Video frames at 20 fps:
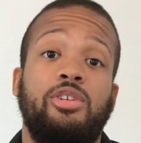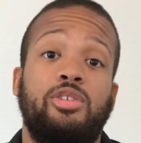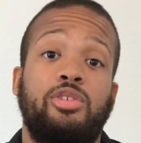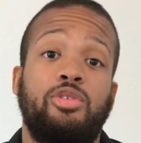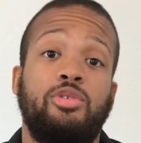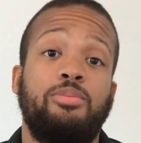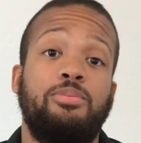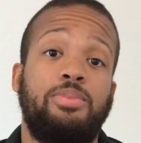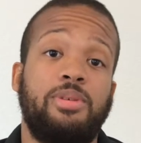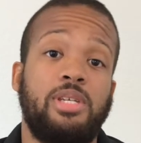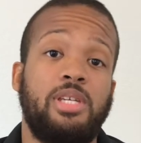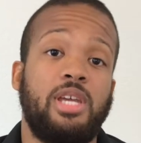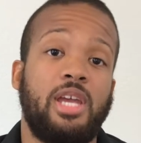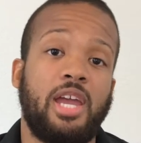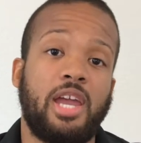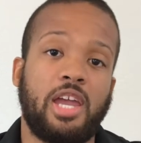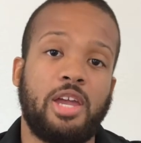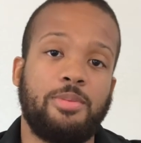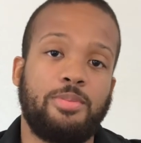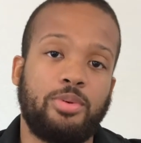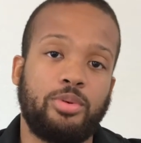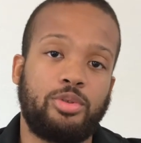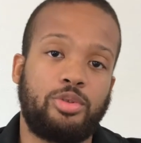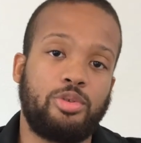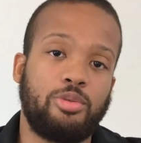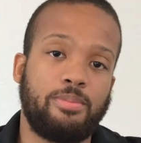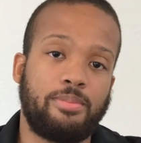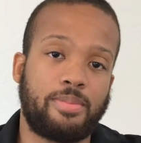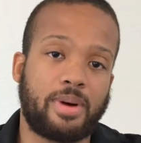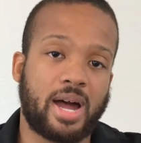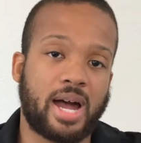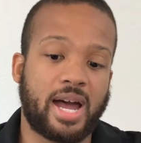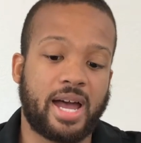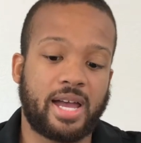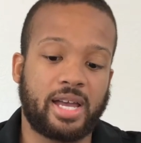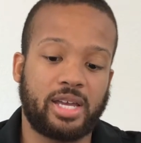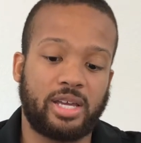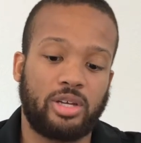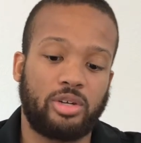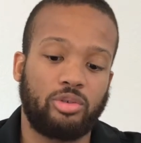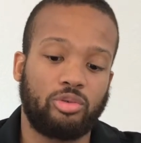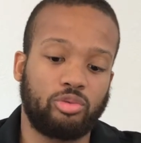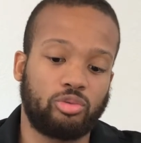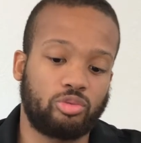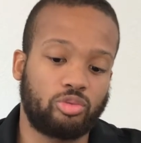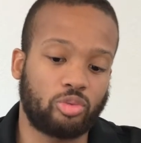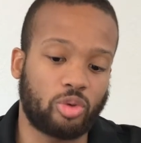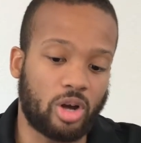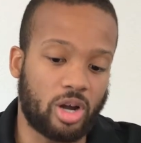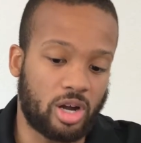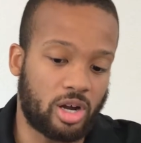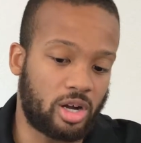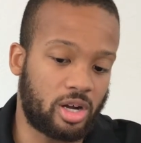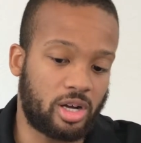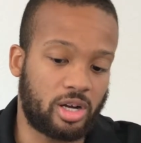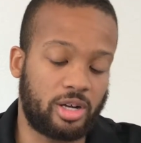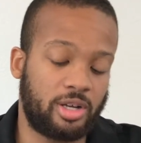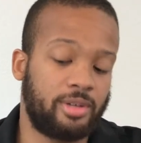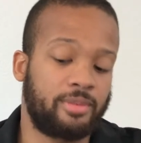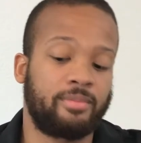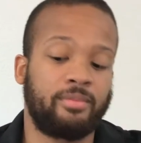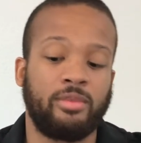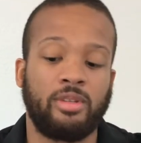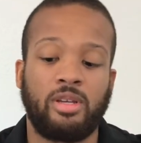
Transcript: to be able to buy raw,